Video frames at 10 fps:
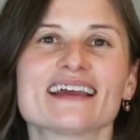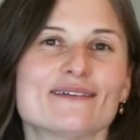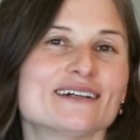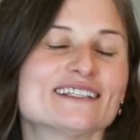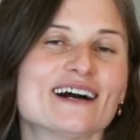
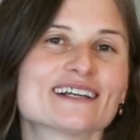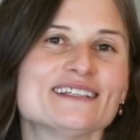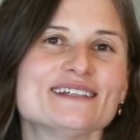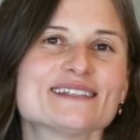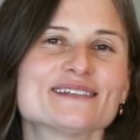I will talk
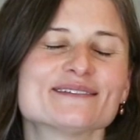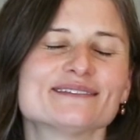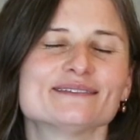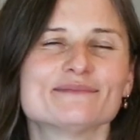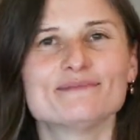to you
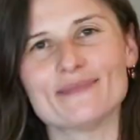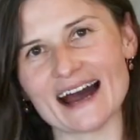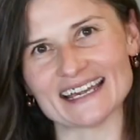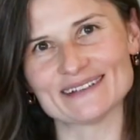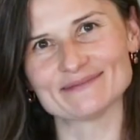soon. Bye.